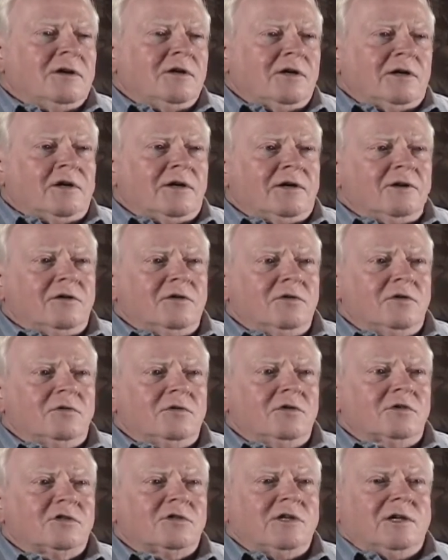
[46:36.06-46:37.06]
Uh, you,
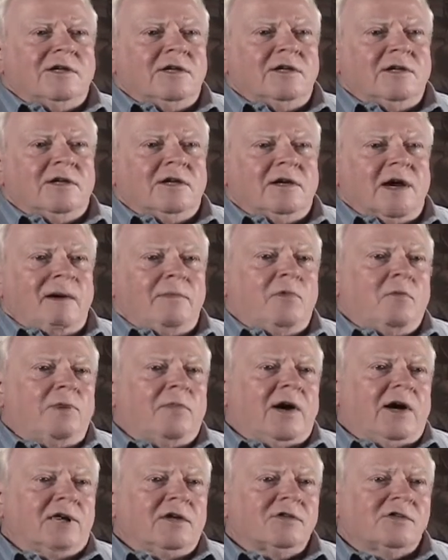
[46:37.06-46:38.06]
you sent in a couple
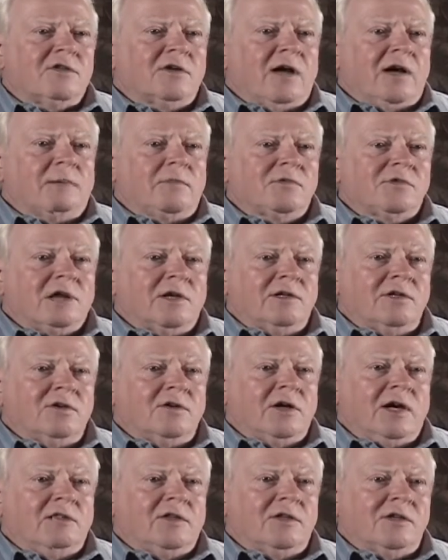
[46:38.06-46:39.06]
box tops and you
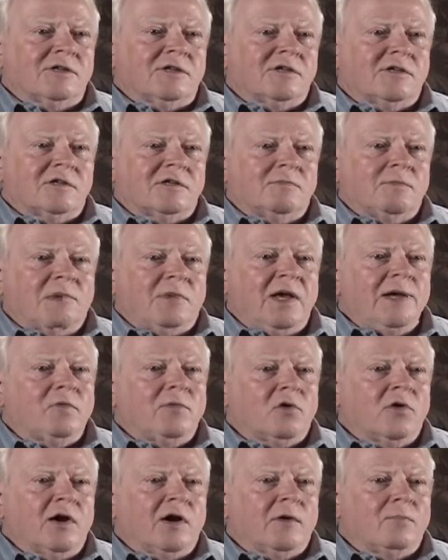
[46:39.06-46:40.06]
got this
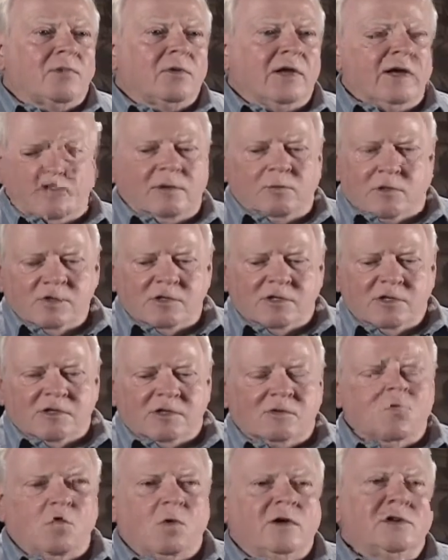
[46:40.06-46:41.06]
paper airplane. It was
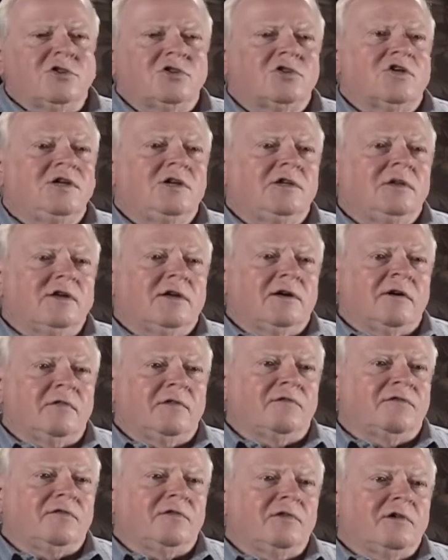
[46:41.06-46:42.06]
just one sheet
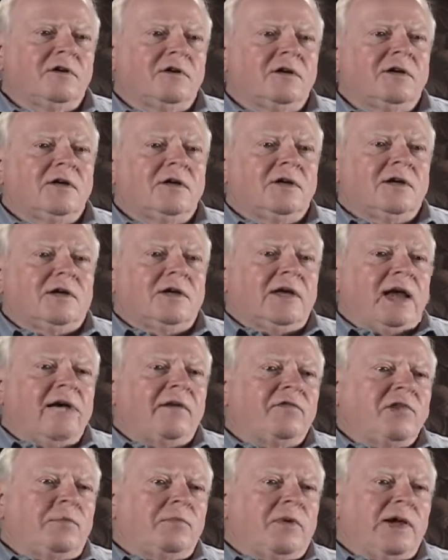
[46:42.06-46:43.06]
of
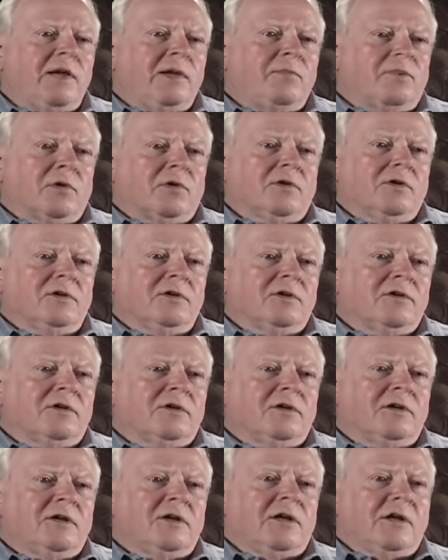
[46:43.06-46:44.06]
heavy paper,
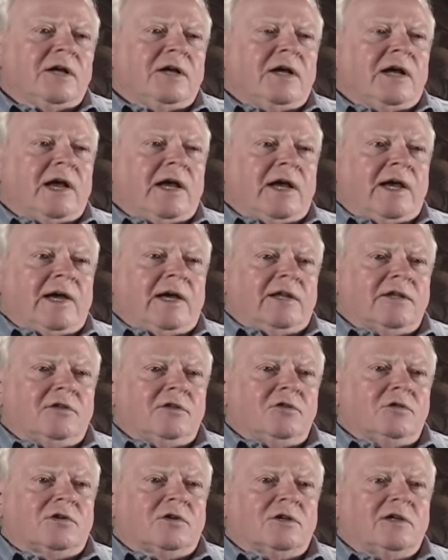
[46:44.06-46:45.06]

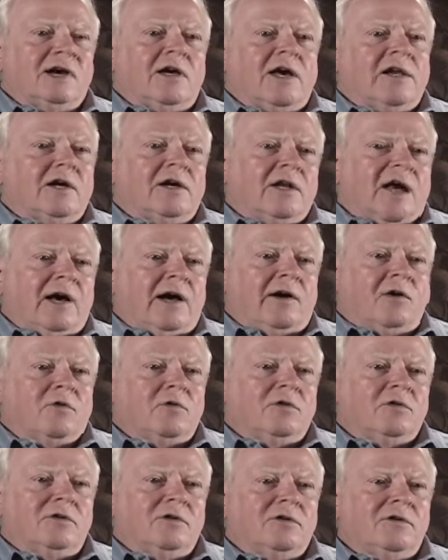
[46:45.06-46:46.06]
and you could cut it out